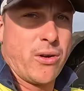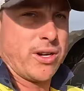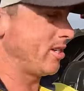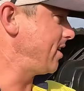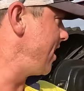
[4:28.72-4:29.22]
all
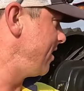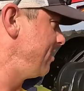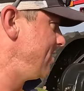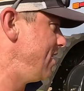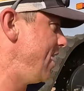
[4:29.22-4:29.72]
your standard
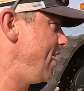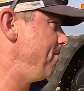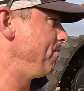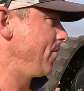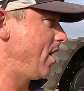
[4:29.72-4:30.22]
um,
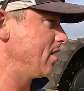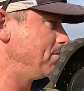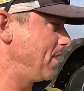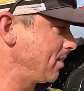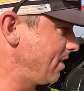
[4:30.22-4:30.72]
ISO
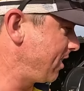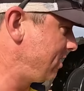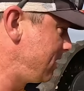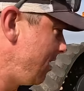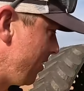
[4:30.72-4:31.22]
bus
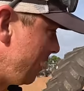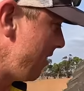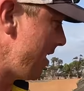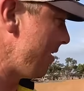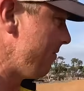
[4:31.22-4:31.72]
connectors and everything
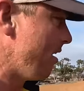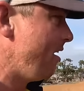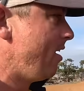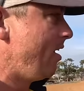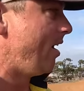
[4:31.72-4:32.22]
like that.
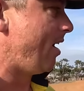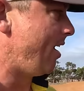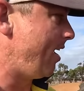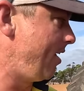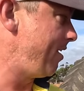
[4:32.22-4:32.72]

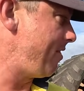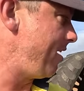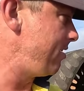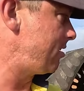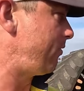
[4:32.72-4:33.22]
Uh, that
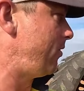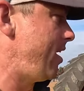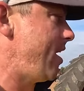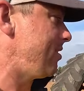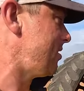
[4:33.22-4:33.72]
there is for our